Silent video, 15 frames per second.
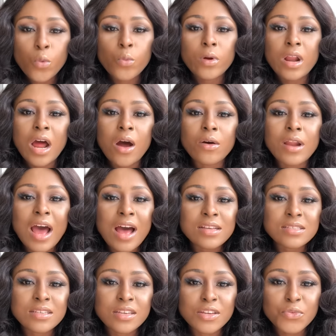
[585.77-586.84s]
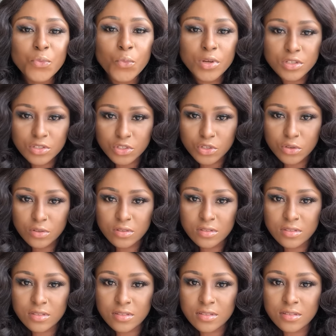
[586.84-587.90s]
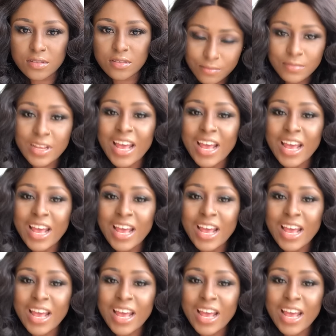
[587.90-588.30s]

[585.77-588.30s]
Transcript: without asking questions.